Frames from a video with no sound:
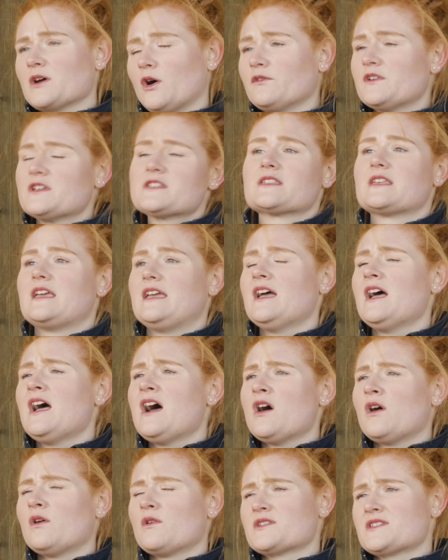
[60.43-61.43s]
Obviously,
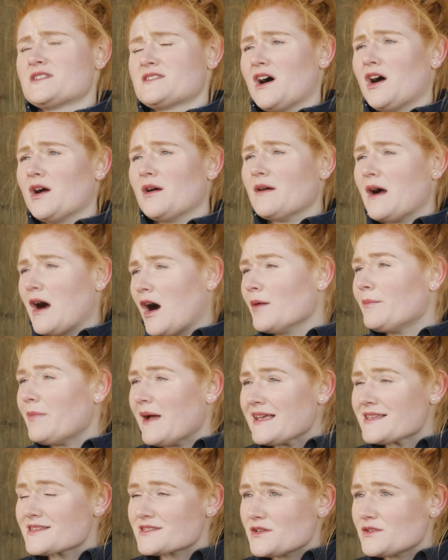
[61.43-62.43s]
horses are
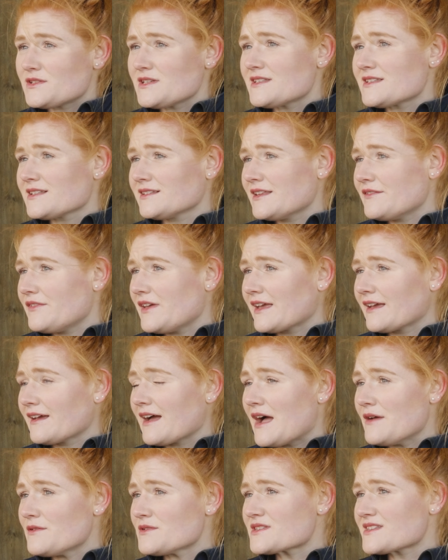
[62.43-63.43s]
best suited to living
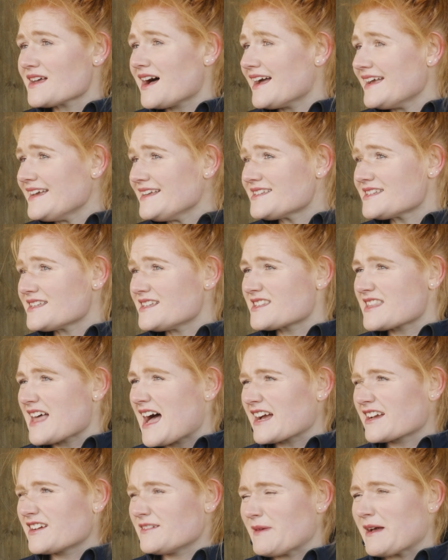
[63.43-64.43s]
outside.
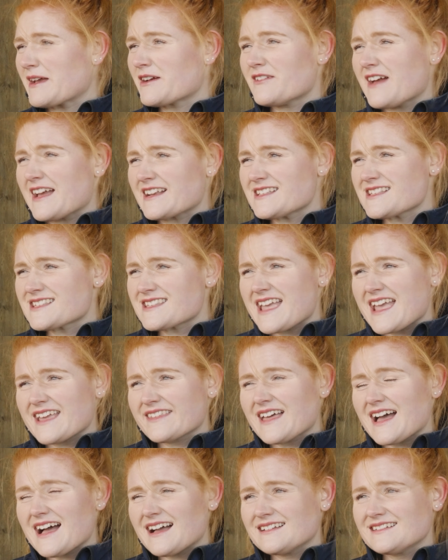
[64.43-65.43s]
Am I correct in saying
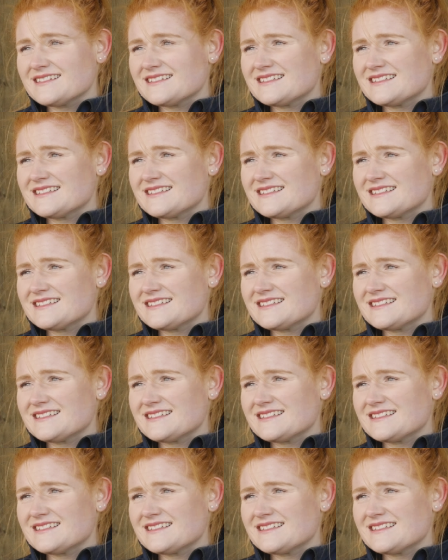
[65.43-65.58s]
that?